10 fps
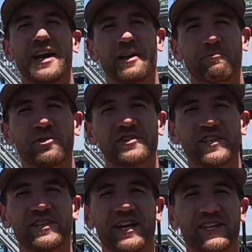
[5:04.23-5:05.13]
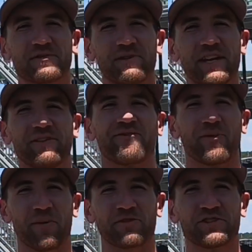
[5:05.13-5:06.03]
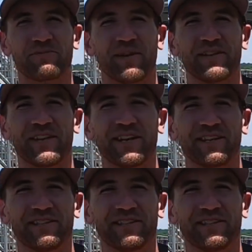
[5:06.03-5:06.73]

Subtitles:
and we'll see you next week for Motion Monday.